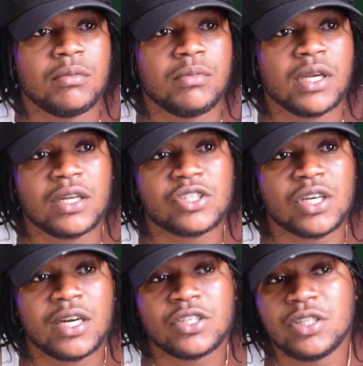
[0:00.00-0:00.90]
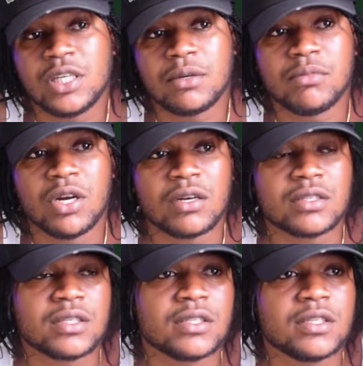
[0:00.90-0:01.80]
Me and I charge in in
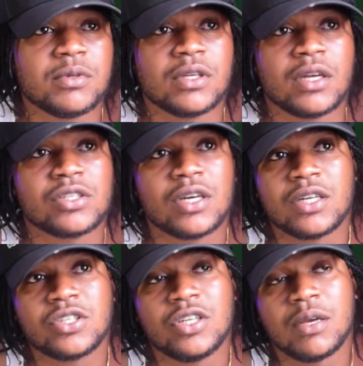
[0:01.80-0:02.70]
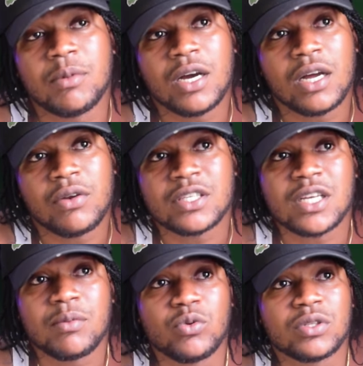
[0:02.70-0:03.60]
Bronx, you see me? I charge them always
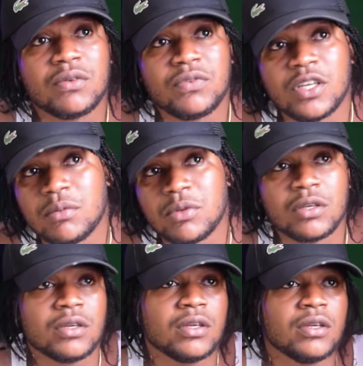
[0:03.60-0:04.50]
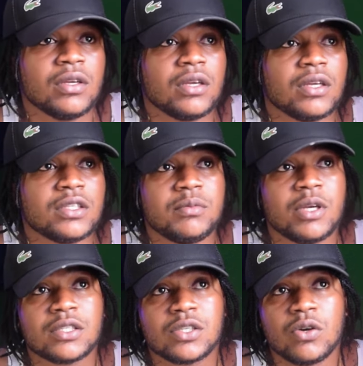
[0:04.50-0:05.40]
I motivate me. You see me,
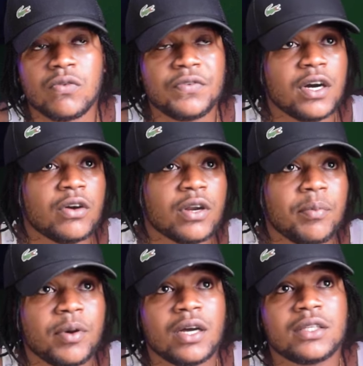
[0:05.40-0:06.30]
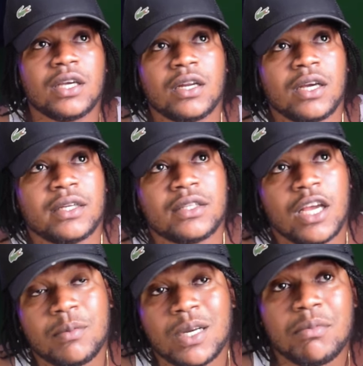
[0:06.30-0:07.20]
I say, oh, forward a party at night
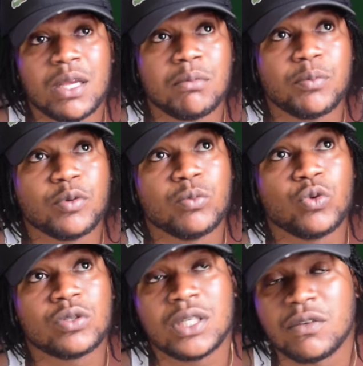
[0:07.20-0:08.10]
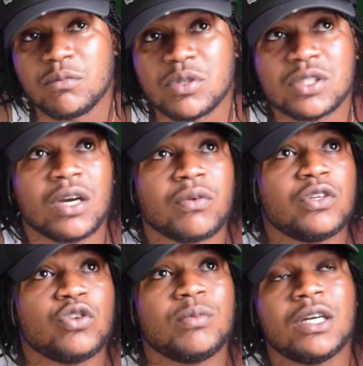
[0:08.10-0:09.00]
time and I make me promote even my song
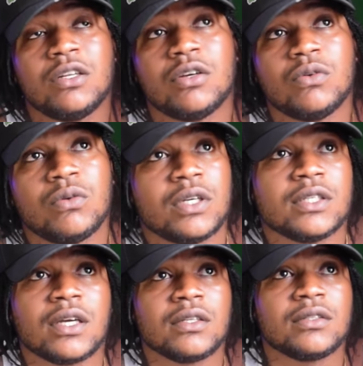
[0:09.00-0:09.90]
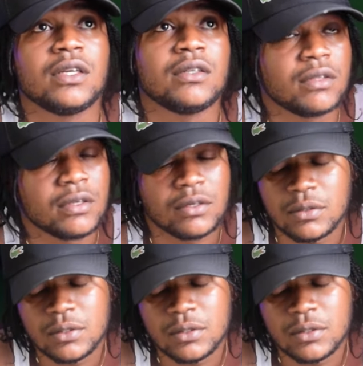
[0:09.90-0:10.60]
when nobody no know it and think till.